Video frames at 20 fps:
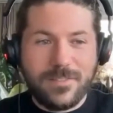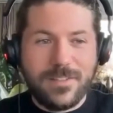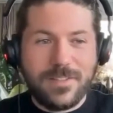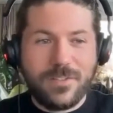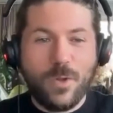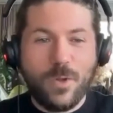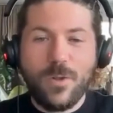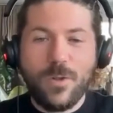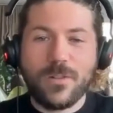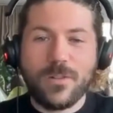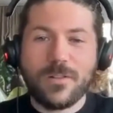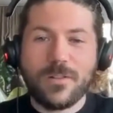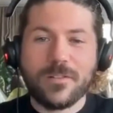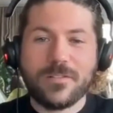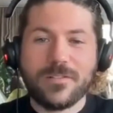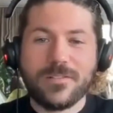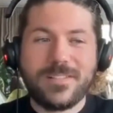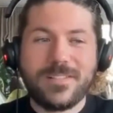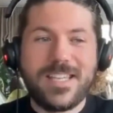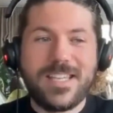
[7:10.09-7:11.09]
whole
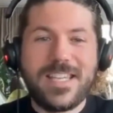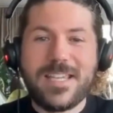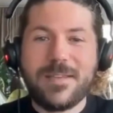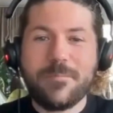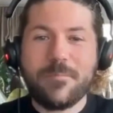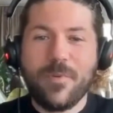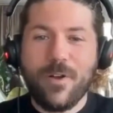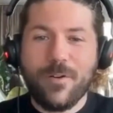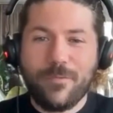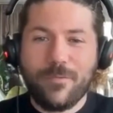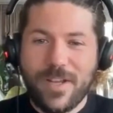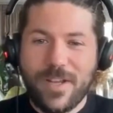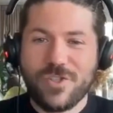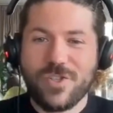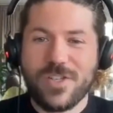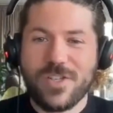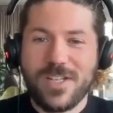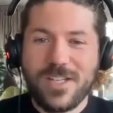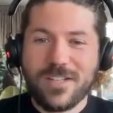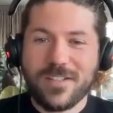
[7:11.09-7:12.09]
team of
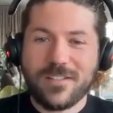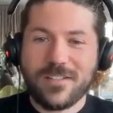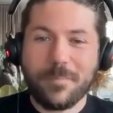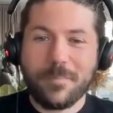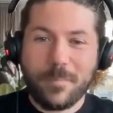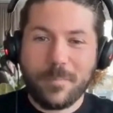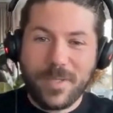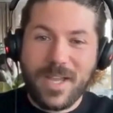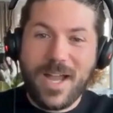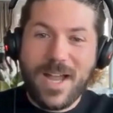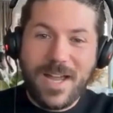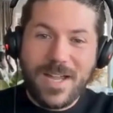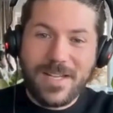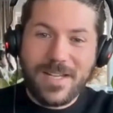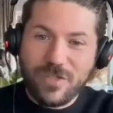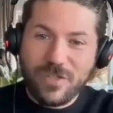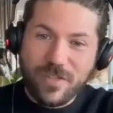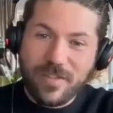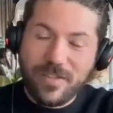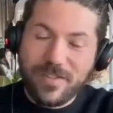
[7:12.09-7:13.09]
engineers
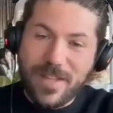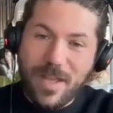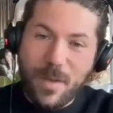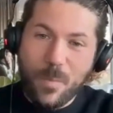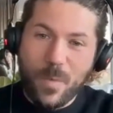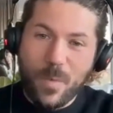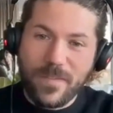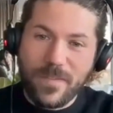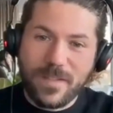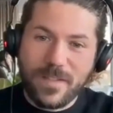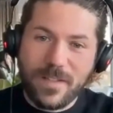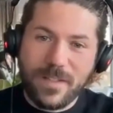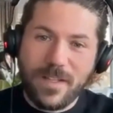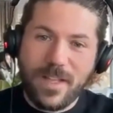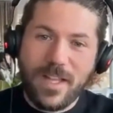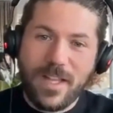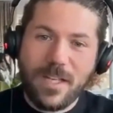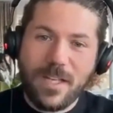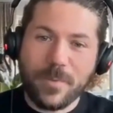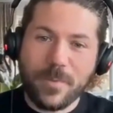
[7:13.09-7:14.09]
behind just that one little
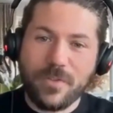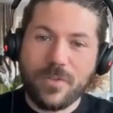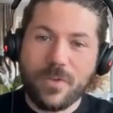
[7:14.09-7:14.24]
element.